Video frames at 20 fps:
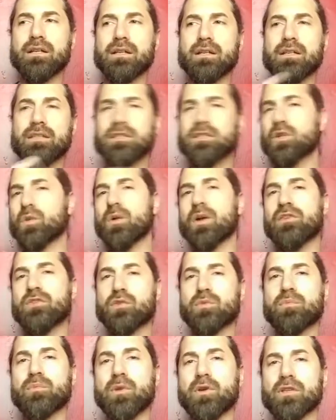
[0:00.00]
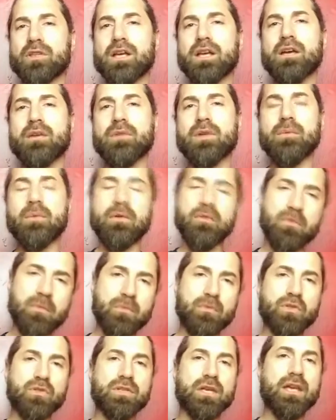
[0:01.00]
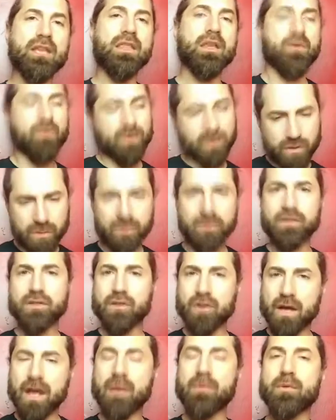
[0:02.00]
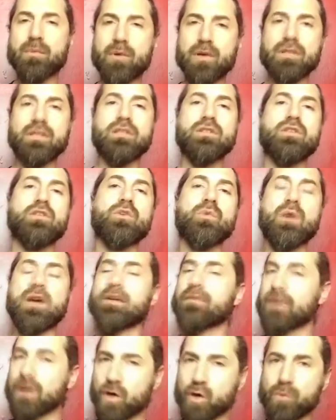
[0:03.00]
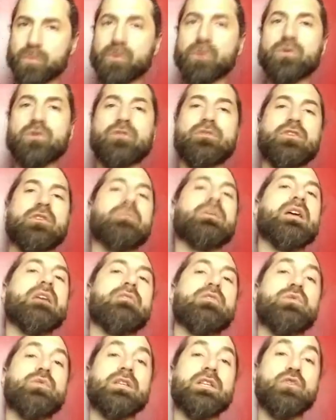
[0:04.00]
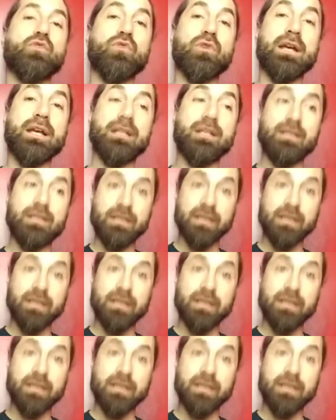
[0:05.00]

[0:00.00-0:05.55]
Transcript: isn't your wife's birthday coming up? I remember you saying that one. So, you know, happy birthday to your wife. I hope you and your family have a really great